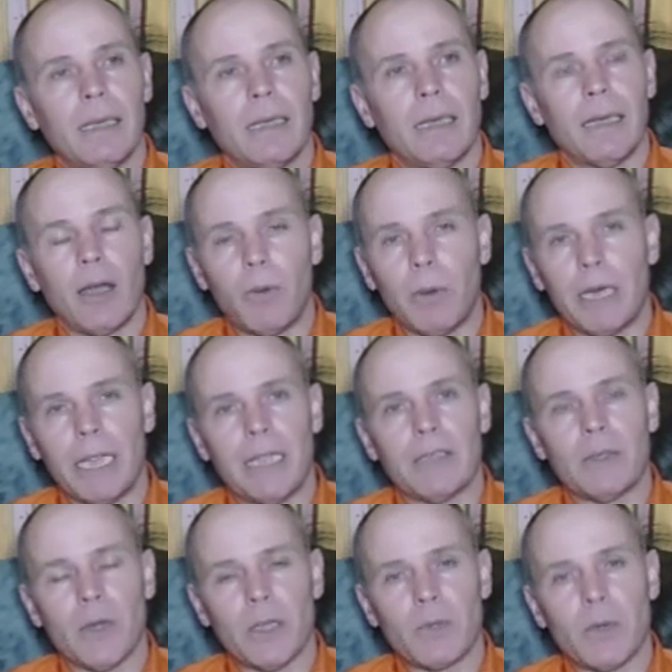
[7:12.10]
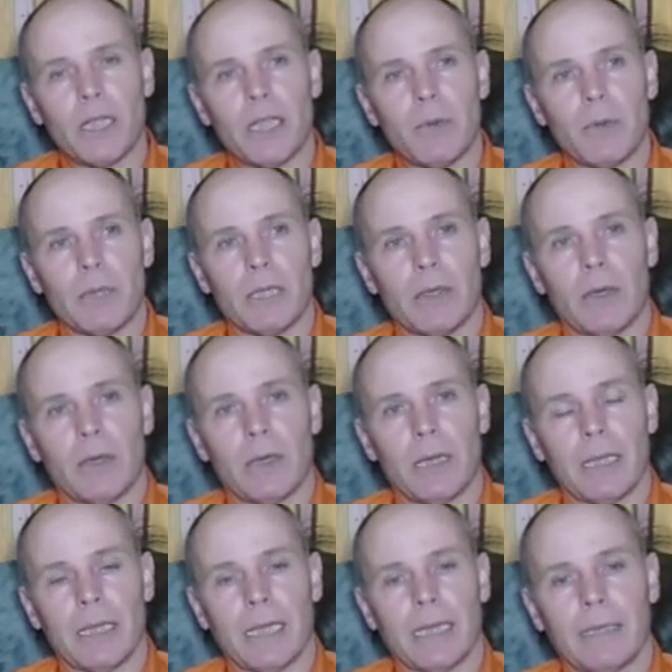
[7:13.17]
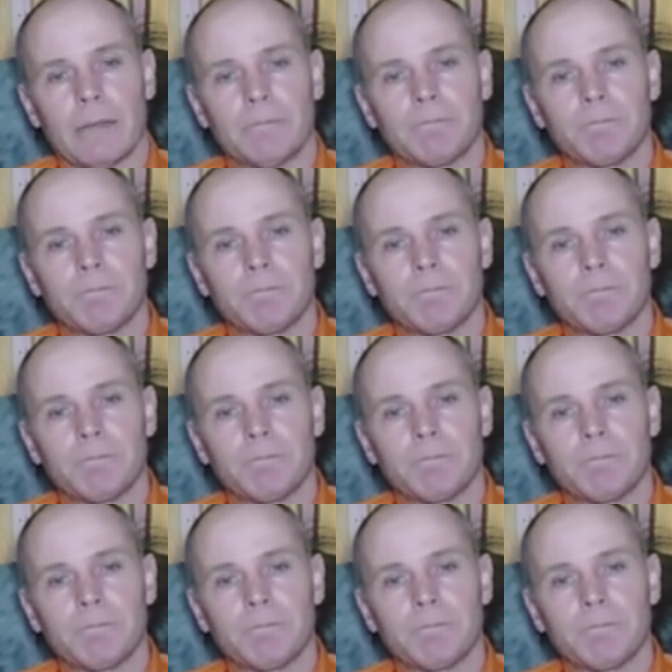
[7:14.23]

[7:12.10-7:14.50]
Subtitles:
nobody enjoys working with a dog like that.